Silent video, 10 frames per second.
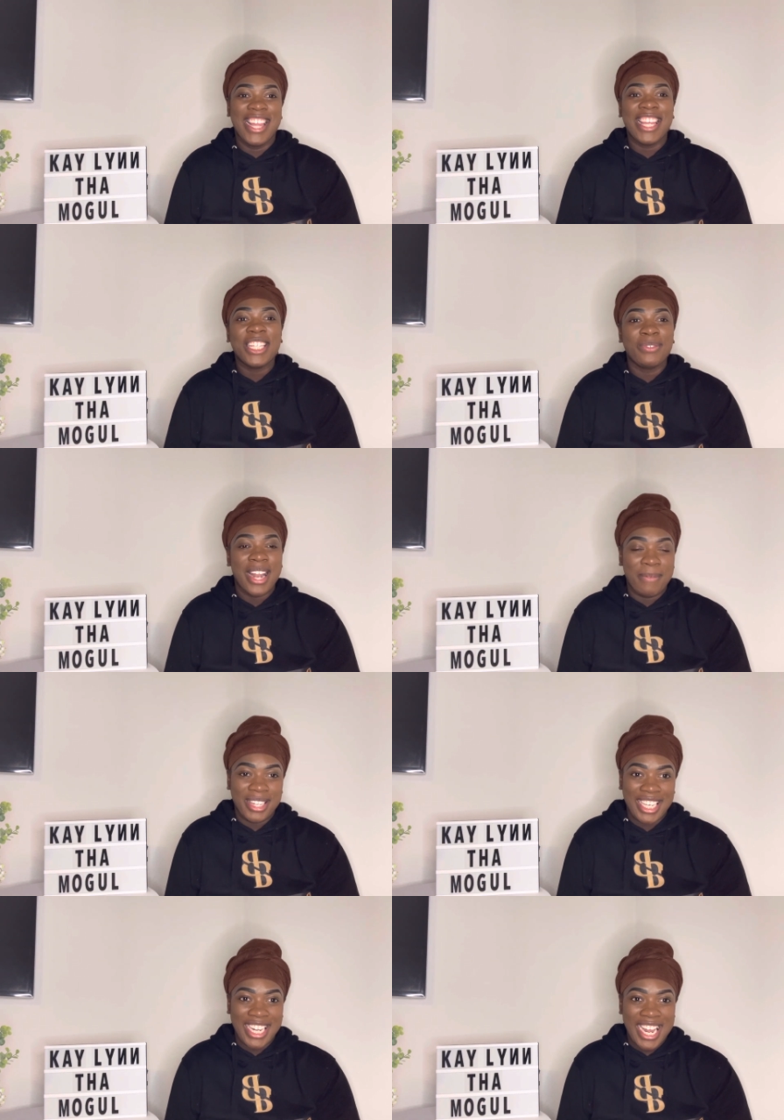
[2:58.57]
that's what I'm
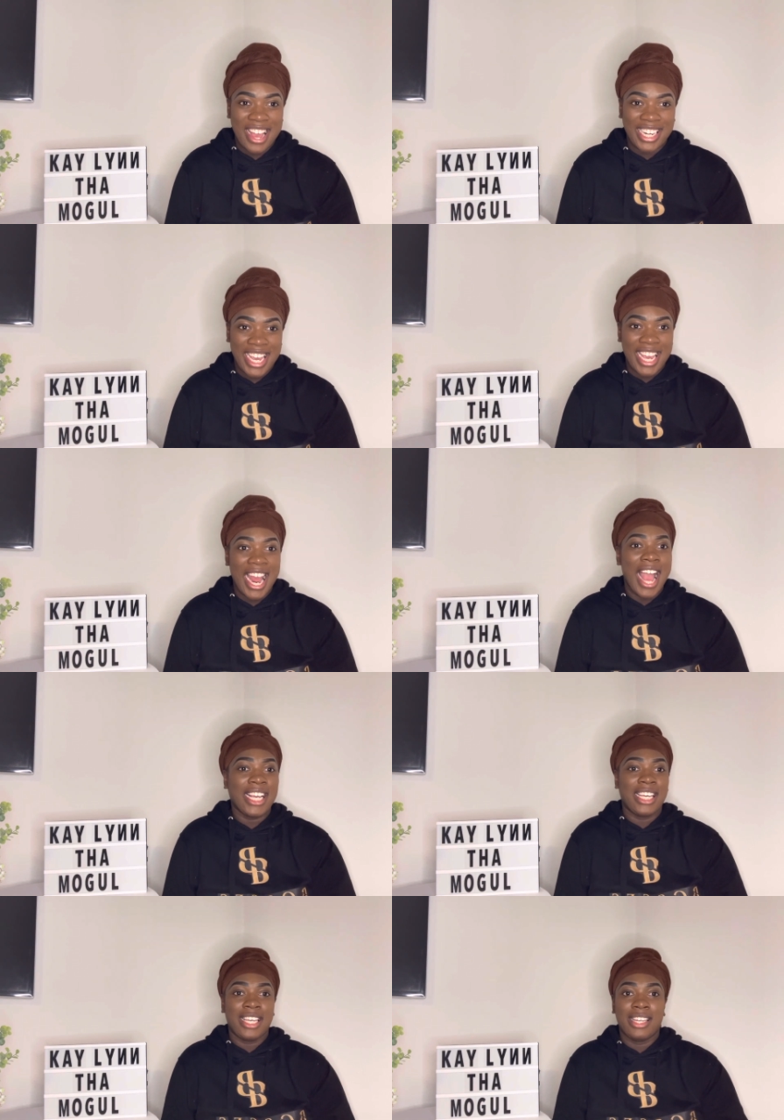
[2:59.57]
looking down at. I
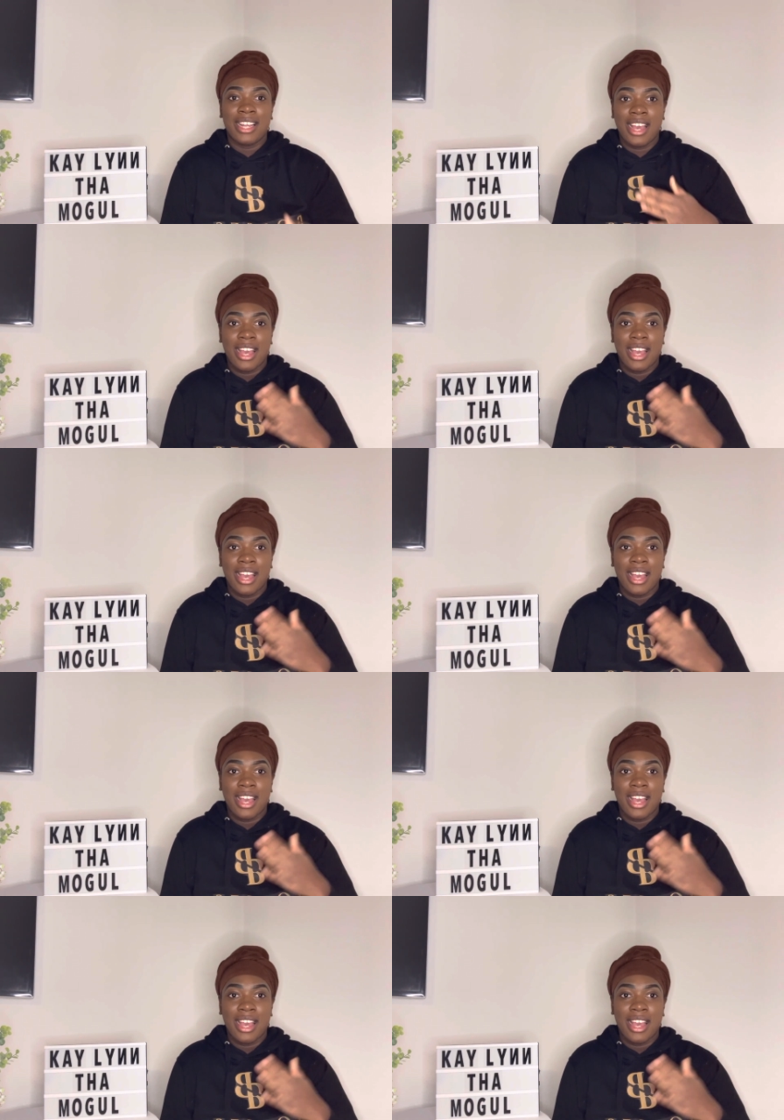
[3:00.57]
get